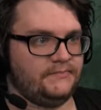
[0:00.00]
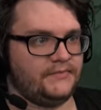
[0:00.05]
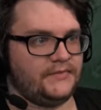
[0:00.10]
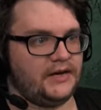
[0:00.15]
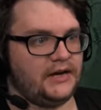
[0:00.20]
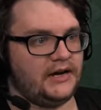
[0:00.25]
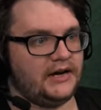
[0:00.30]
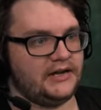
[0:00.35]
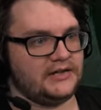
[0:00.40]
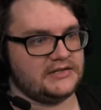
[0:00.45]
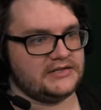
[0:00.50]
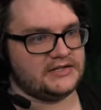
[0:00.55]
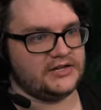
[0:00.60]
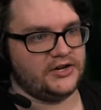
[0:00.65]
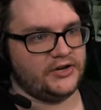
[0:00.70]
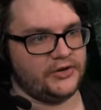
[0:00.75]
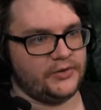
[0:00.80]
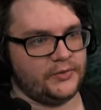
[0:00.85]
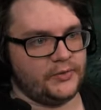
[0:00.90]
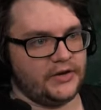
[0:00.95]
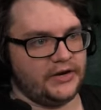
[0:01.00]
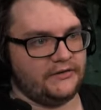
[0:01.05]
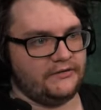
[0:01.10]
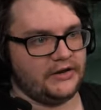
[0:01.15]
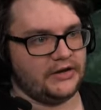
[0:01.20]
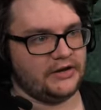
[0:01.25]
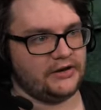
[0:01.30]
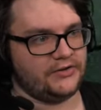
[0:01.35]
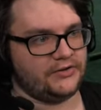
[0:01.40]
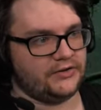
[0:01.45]
All right, so whenever
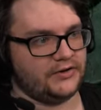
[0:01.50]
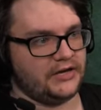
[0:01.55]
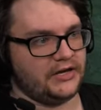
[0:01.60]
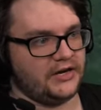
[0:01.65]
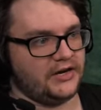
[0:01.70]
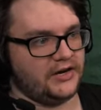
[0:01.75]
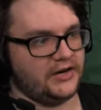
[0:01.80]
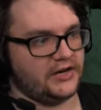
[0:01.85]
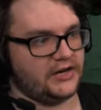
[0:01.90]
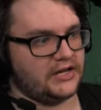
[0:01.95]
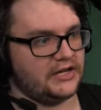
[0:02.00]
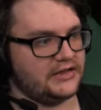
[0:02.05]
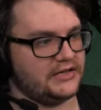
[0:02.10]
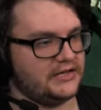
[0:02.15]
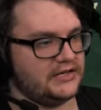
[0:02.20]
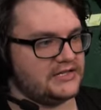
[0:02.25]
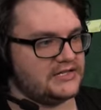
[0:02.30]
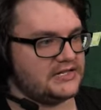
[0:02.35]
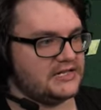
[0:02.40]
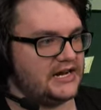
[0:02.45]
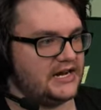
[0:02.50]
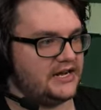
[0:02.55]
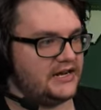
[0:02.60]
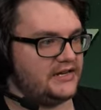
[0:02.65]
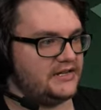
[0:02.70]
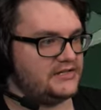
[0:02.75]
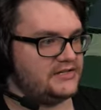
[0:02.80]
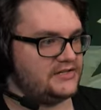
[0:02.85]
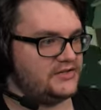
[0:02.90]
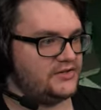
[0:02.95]
you go through here, get this guy
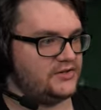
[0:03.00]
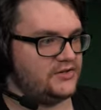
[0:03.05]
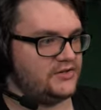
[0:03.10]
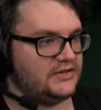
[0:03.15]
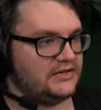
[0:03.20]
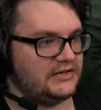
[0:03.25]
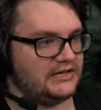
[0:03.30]
to...